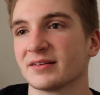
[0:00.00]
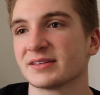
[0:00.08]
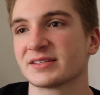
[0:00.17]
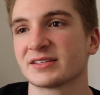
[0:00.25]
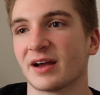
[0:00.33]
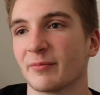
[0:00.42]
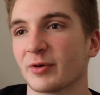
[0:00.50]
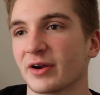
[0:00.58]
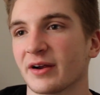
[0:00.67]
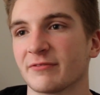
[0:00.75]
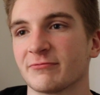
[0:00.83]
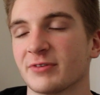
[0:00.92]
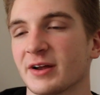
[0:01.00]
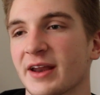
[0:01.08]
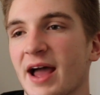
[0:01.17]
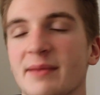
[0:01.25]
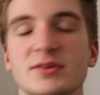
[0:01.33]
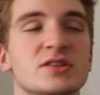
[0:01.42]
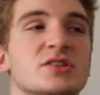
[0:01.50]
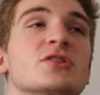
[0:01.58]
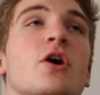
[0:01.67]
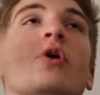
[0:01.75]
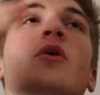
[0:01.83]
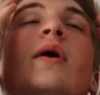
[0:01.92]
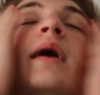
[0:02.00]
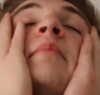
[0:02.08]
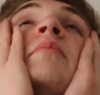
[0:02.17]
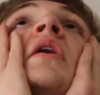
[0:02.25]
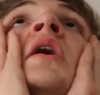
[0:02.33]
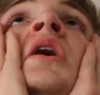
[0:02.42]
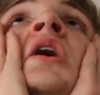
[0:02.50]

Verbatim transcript: summer, I'm just so,